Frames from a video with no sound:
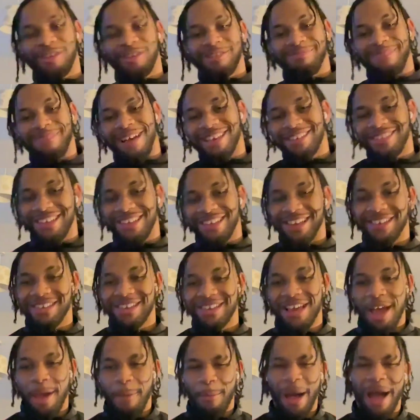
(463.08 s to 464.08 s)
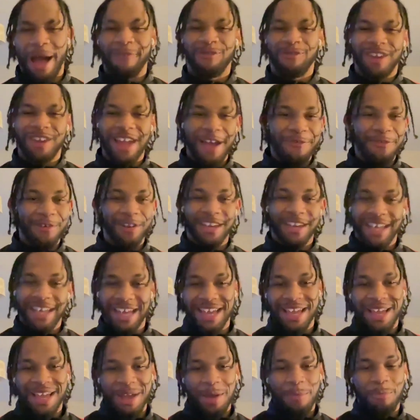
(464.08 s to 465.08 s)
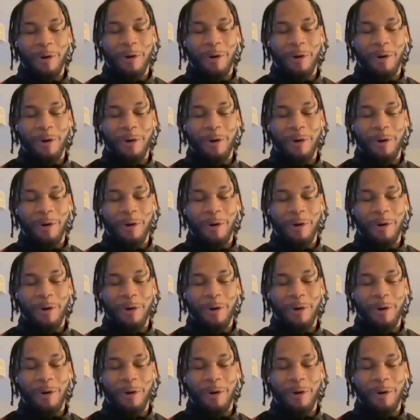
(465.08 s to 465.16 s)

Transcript: Chris Masters, but I've definitely